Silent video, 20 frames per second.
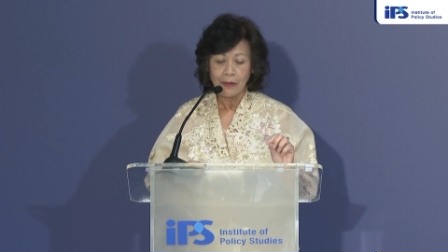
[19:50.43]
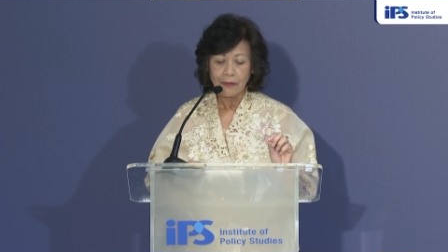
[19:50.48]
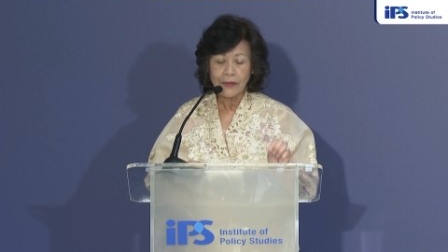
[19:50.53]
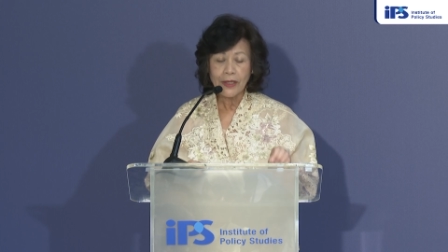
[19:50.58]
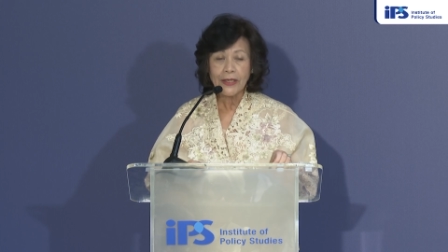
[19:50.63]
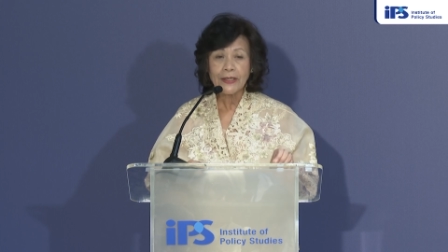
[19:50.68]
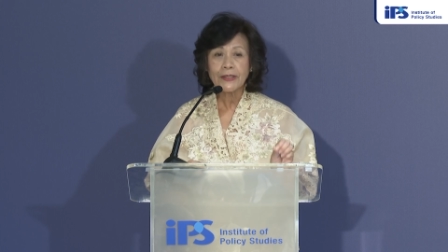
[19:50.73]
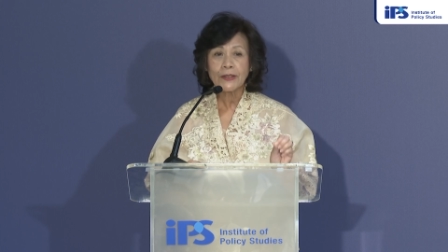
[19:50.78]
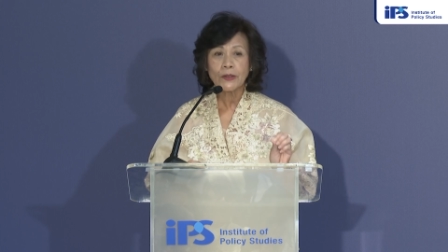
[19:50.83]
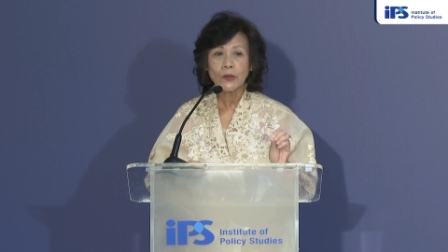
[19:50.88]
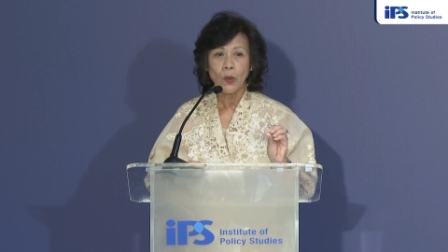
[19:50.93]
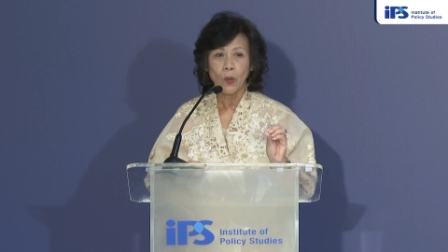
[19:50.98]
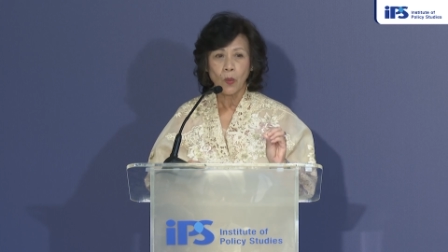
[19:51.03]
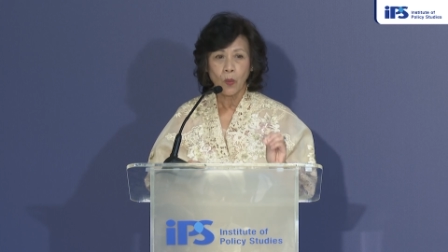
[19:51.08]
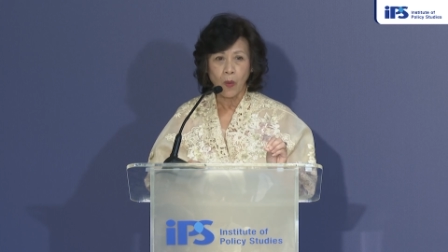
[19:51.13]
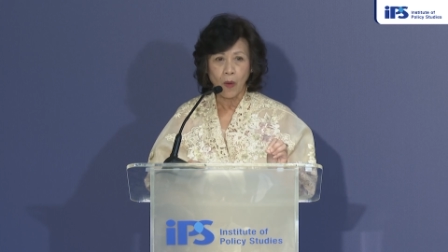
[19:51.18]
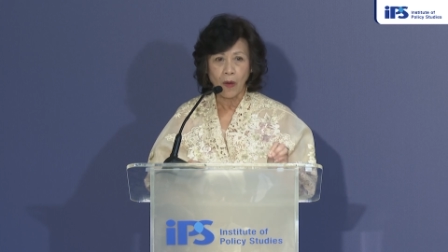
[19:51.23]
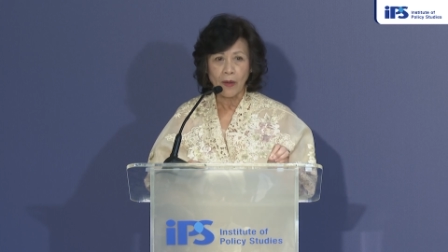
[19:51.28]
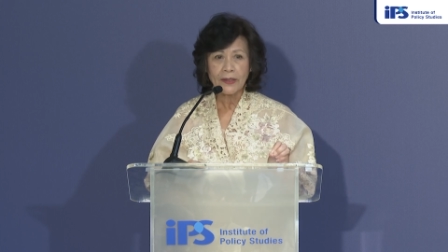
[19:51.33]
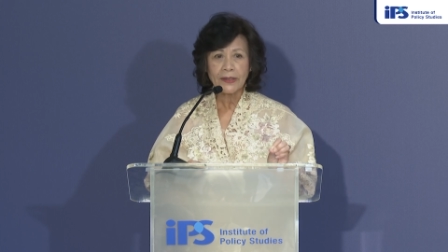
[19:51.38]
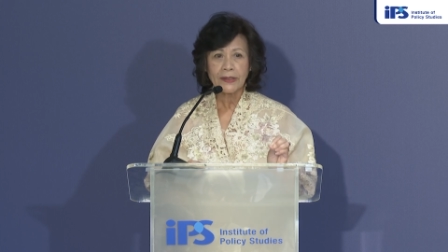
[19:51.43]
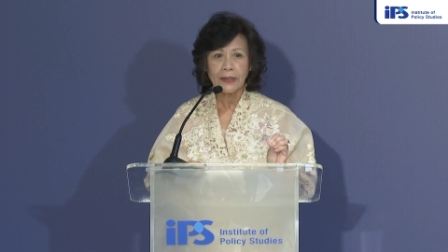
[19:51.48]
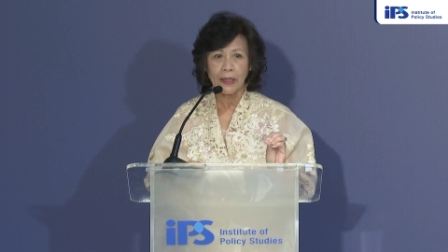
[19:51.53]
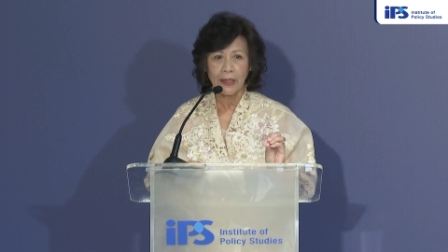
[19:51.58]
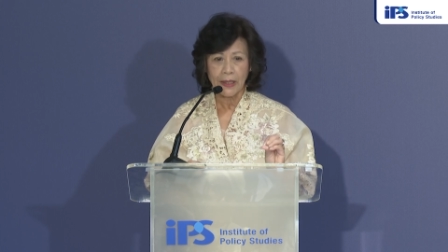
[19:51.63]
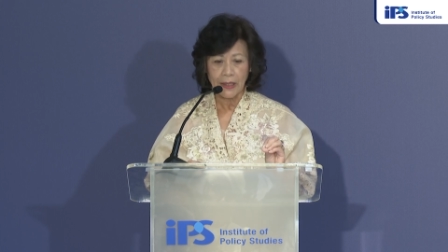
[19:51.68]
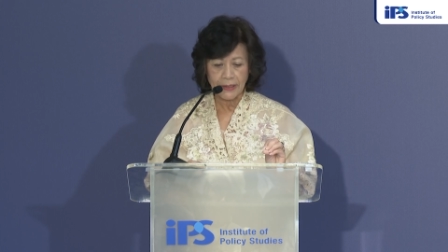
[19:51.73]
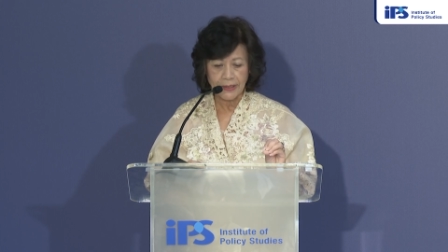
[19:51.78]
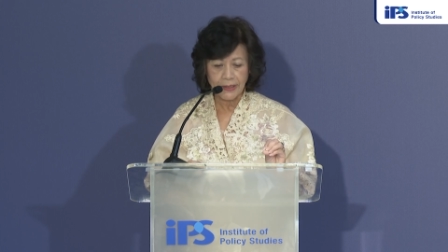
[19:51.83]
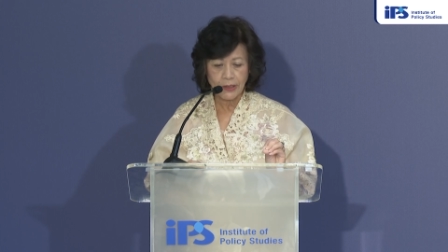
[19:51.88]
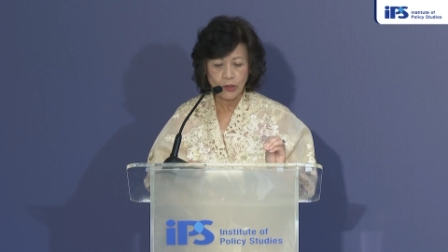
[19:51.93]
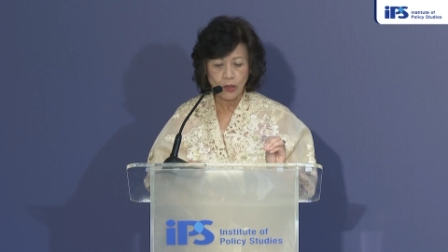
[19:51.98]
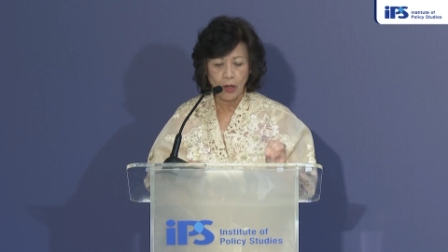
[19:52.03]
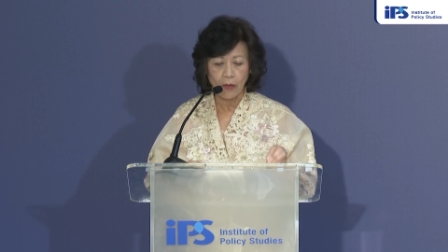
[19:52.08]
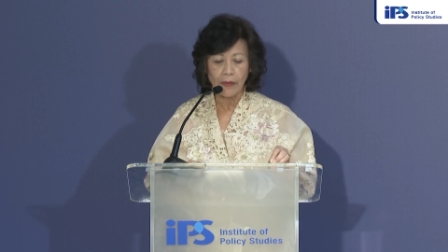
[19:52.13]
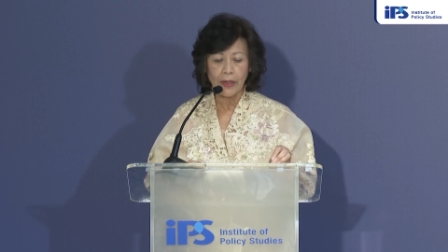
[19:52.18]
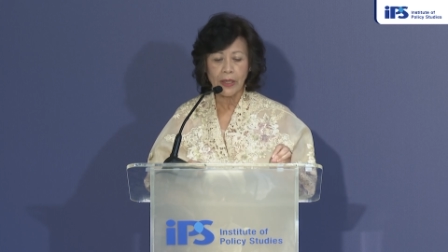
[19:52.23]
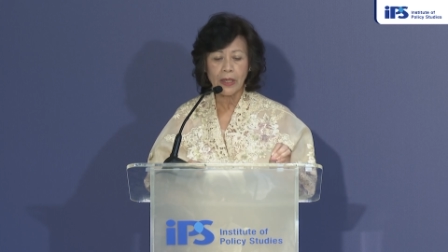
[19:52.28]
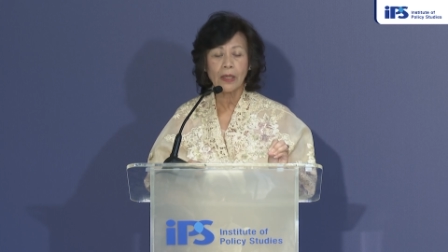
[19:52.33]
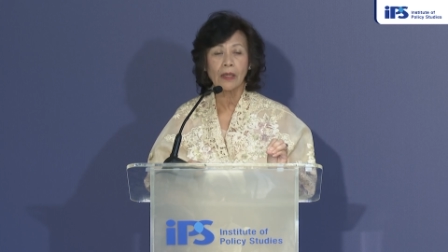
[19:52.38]
This was a
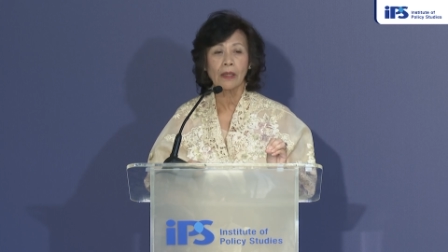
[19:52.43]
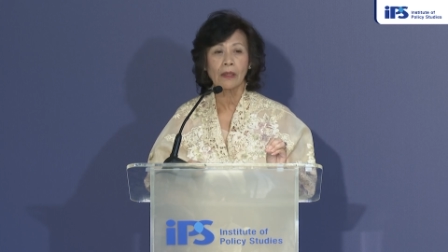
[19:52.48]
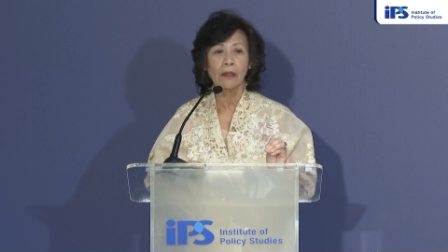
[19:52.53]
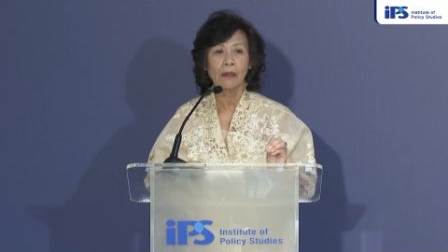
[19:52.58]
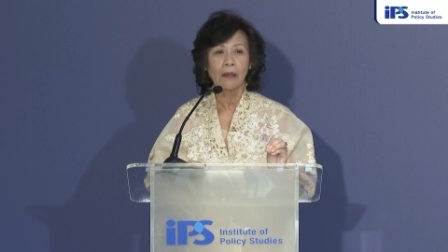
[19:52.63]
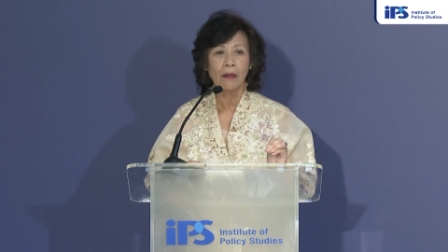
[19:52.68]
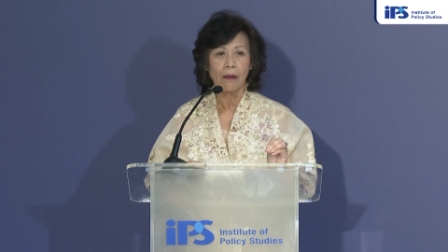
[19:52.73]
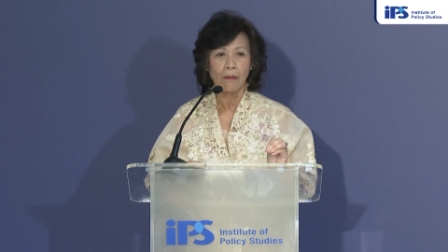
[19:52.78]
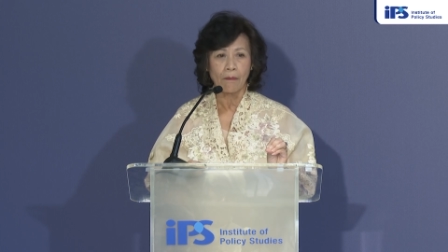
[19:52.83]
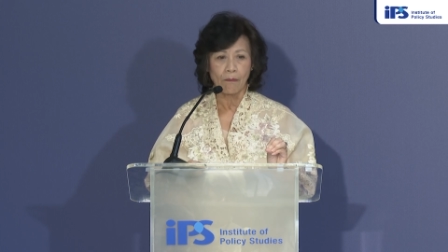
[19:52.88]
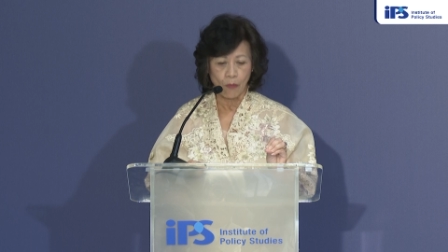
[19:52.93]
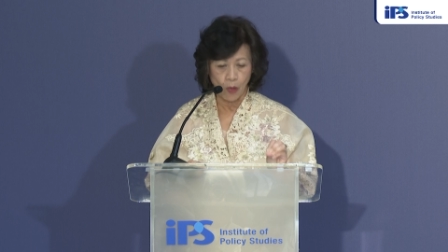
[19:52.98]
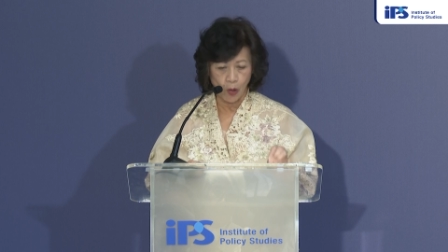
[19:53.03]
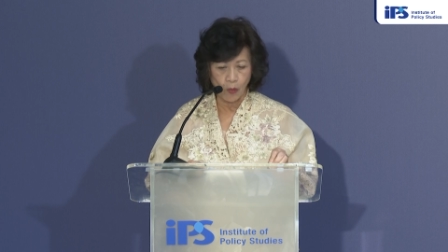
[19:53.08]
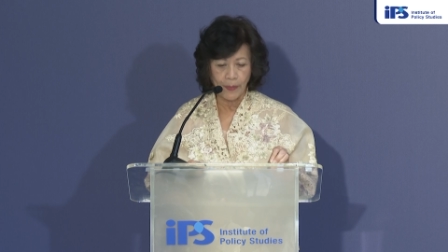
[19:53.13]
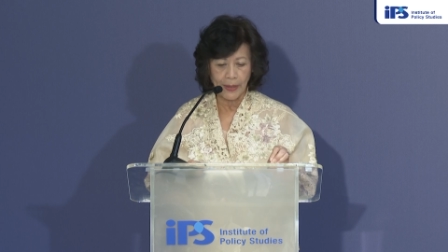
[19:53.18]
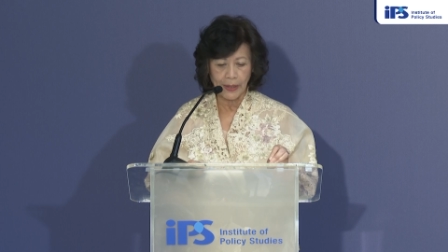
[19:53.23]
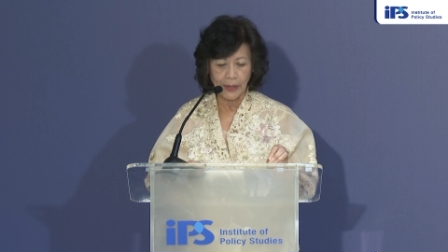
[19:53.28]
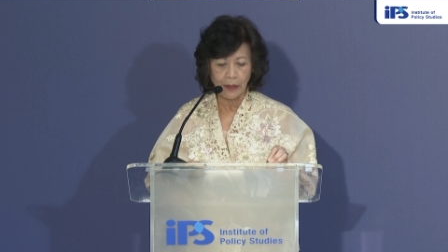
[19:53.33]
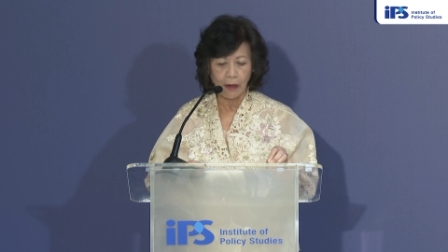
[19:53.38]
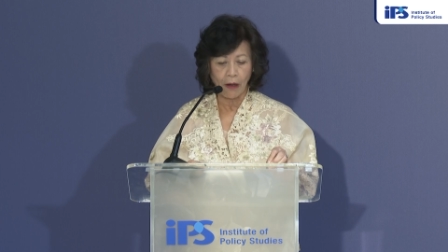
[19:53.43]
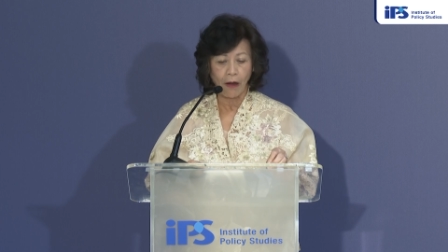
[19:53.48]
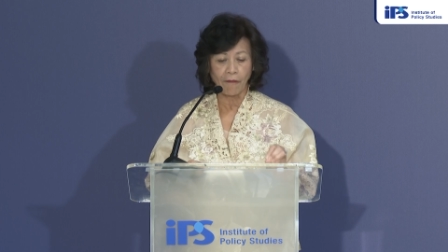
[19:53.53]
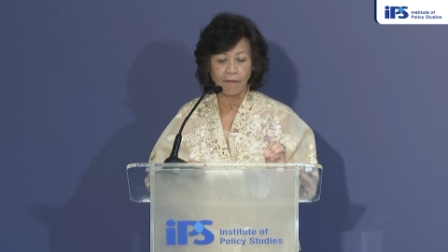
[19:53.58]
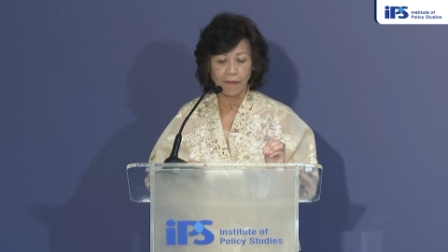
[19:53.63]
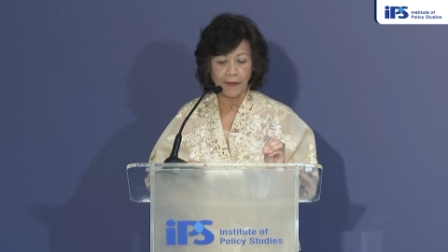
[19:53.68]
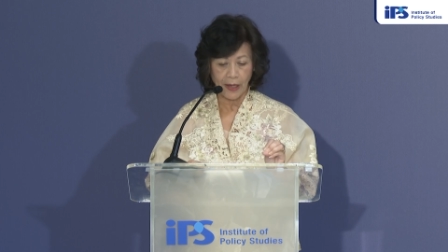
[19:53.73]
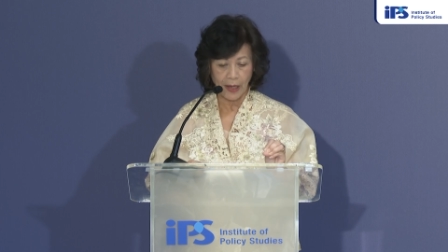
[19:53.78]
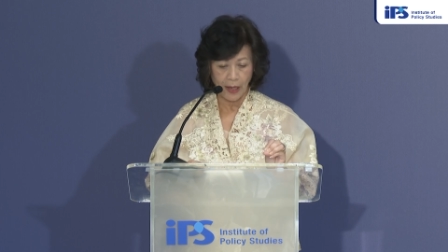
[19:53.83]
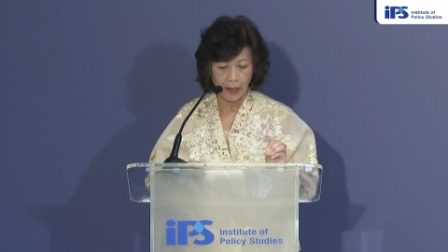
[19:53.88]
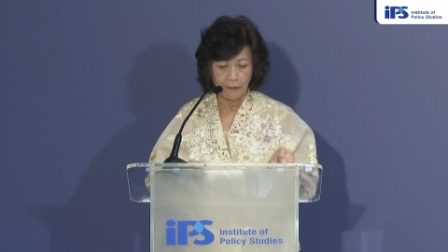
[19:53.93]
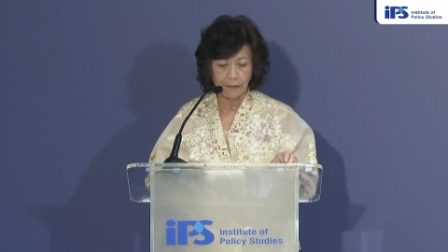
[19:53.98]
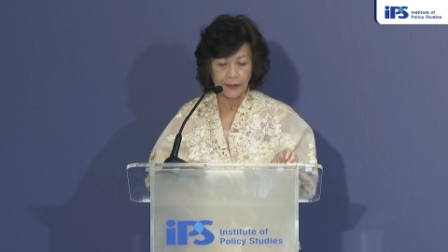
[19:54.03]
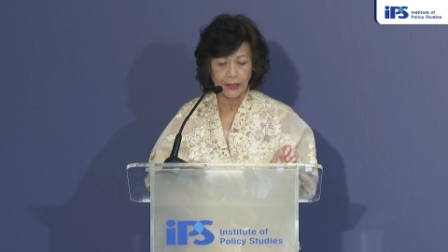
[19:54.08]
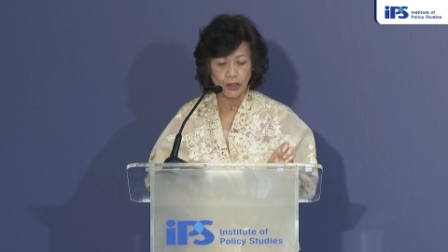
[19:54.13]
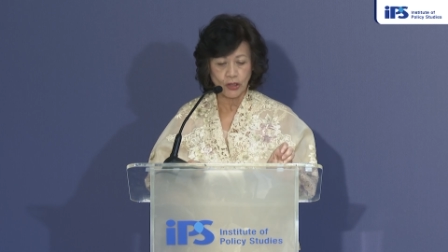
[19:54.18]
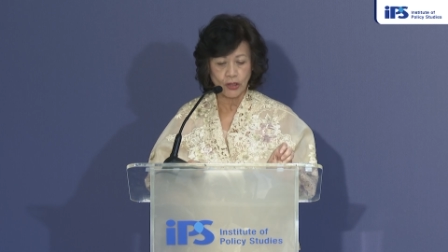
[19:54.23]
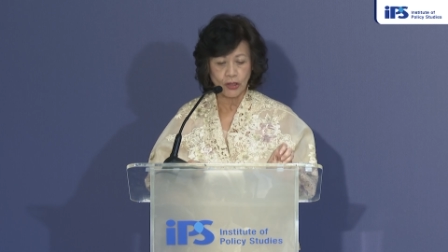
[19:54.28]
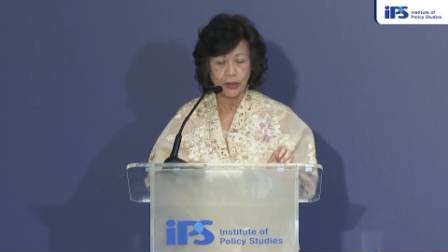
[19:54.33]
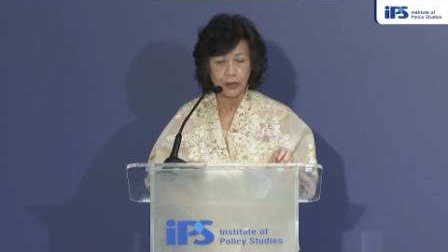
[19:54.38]
historical moment of
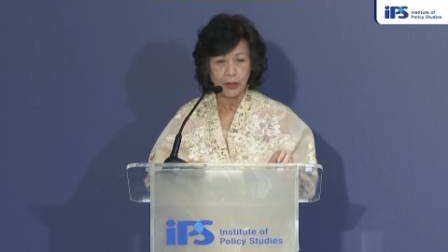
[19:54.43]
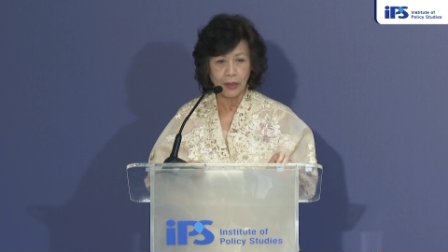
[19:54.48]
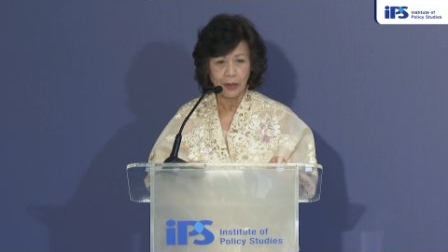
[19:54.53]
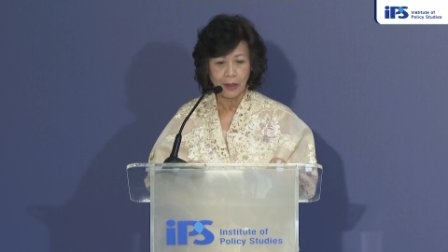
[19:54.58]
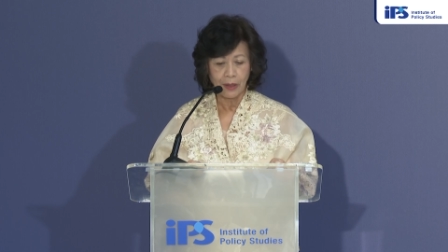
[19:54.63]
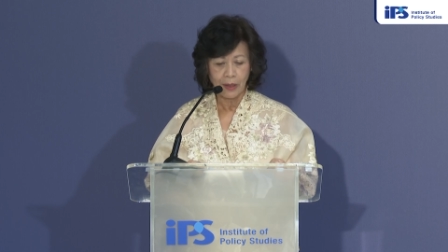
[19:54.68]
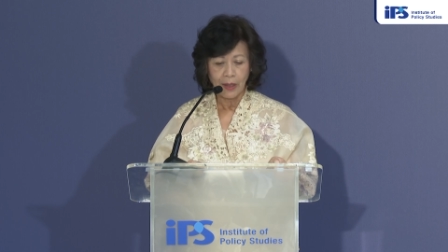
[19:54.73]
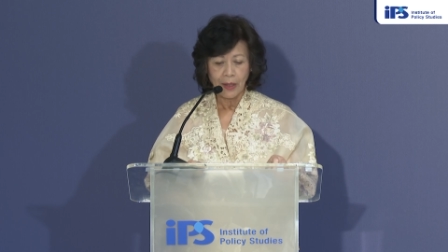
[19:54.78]
courage.